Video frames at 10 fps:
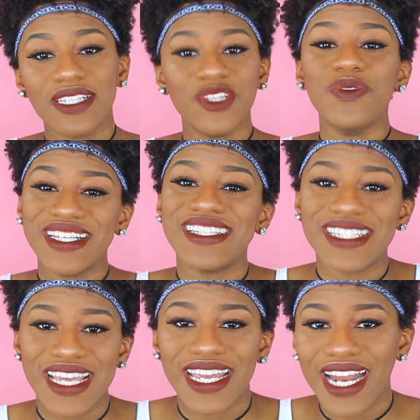you need to
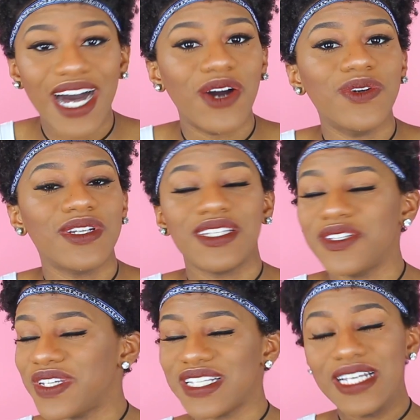take it out, and
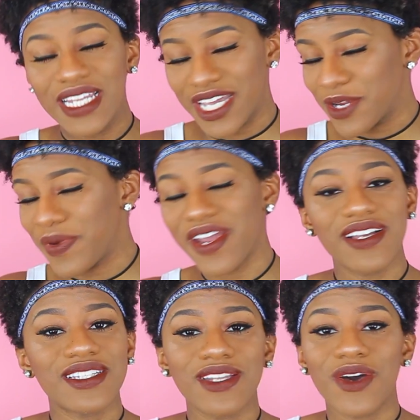you need to let your
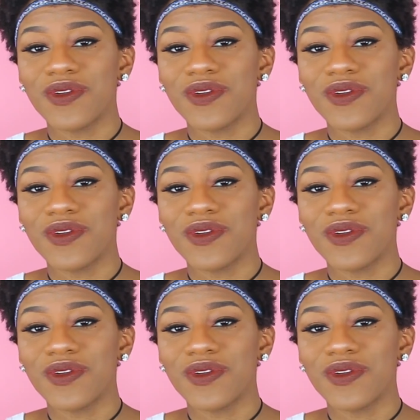parents know,